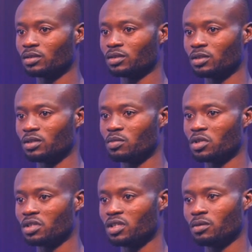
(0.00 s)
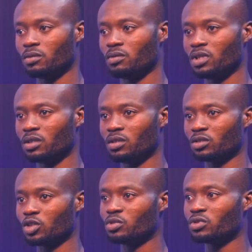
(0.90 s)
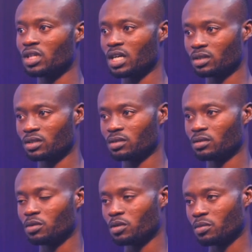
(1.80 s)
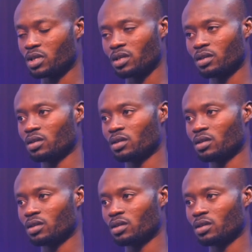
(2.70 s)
So the Monday, we are not up to that number.